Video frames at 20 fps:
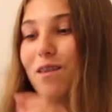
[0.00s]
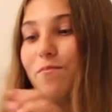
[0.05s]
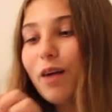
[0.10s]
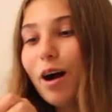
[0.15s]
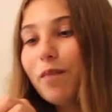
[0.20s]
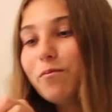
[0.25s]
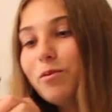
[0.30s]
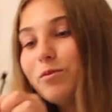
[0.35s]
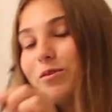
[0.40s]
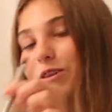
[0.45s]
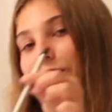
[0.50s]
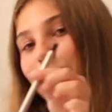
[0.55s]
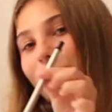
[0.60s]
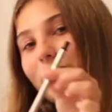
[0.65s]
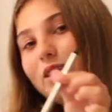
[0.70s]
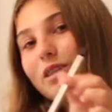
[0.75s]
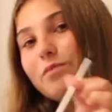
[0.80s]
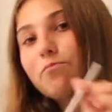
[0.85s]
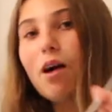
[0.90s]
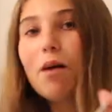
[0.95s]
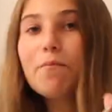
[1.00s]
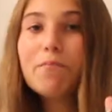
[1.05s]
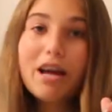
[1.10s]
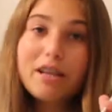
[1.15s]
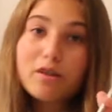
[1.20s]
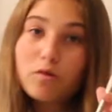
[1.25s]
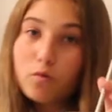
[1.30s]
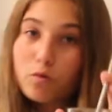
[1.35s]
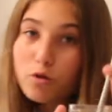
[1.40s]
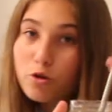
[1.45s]
But I'm also using my
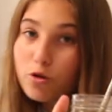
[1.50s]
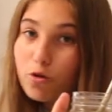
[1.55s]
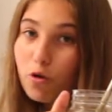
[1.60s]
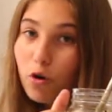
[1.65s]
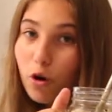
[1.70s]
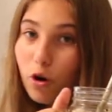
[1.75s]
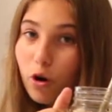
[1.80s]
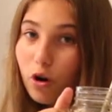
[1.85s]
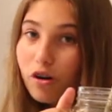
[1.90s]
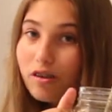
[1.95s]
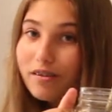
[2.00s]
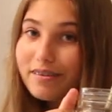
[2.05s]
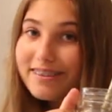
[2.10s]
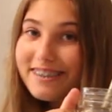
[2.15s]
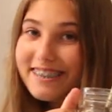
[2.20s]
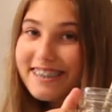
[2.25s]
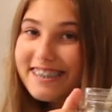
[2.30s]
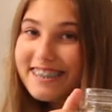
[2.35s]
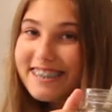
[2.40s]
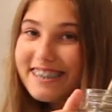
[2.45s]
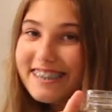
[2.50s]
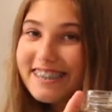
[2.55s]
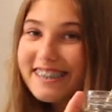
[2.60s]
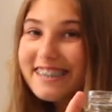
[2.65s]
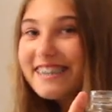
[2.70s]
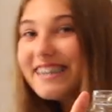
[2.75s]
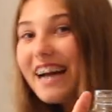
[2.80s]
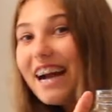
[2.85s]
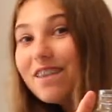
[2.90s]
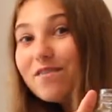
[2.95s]
metal straw,
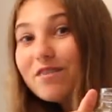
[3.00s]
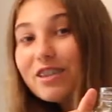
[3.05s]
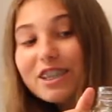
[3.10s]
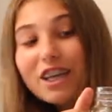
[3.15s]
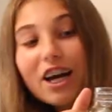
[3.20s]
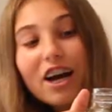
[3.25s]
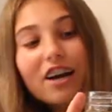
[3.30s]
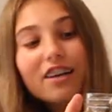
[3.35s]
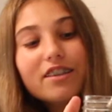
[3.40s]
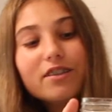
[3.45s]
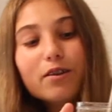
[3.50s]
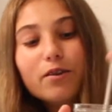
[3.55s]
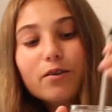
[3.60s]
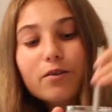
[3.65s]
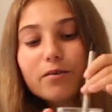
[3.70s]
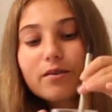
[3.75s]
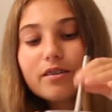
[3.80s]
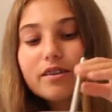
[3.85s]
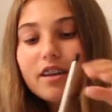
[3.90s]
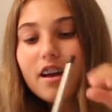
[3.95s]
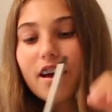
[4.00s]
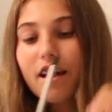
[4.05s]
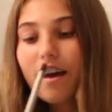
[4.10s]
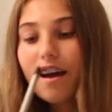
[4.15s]
save the turtles.